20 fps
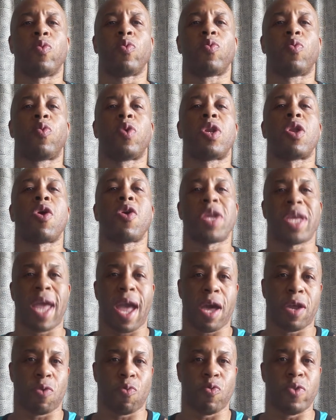we're learning
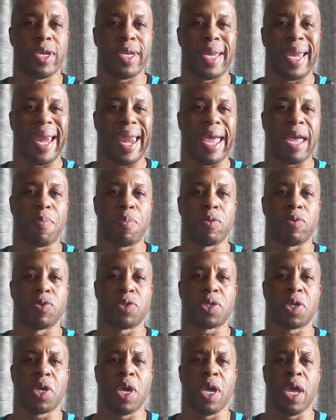how to read labels